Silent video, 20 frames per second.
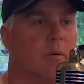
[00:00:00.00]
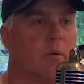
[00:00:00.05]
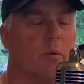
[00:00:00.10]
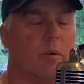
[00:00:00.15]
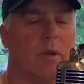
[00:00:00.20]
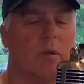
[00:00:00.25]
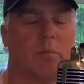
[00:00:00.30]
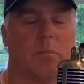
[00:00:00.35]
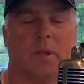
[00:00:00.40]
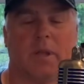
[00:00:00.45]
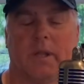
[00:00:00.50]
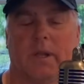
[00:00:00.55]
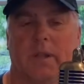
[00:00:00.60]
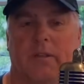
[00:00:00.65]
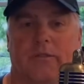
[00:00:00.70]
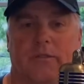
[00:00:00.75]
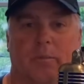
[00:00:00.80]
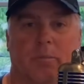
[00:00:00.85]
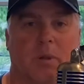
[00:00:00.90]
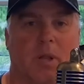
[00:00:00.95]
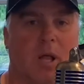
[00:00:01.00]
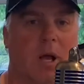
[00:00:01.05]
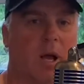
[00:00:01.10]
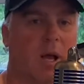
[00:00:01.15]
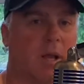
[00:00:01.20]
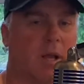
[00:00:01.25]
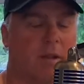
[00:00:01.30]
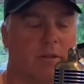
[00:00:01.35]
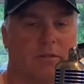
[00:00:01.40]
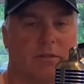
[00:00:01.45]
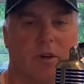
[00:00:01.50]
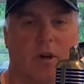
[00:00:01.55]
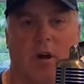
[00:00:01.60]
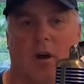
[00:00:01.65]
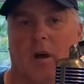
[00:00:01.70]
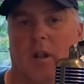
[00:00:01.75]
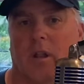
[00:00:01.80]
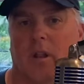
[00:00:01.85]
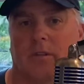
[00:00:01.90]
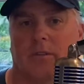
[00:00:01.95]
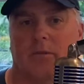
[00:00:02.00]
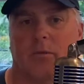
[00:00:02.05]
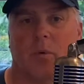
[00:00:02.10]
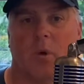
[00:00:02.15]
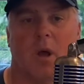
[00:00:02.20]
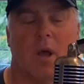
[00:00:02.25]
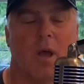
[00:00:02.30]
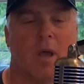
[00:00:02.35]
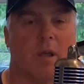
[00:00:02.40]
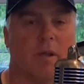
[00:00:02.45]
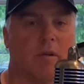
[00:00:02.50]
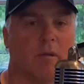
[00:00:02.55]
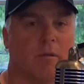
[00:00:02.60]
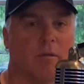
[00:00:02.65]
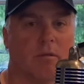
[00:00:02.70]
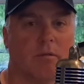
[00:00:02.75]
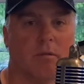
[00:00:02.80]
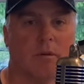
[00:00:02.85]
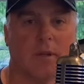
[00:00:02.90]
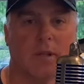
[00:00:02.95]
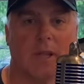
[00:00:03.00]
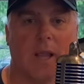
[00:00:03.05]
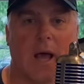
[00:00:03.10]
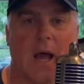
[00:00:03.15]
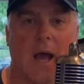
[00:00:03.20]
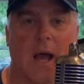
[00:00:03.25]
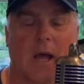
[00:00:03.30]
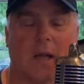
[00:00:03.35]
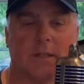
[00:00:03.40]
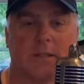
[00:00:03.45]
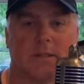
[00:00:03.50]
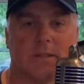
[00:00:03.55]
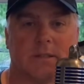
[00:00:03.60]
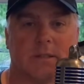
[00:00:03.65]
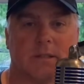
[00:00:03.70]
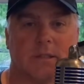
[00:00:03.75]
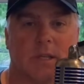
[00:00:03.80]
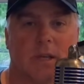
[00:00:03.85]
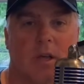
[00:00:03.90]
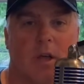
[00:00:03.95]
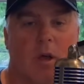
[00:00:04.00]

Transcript: we have plenty of supply, it's on its way, relax.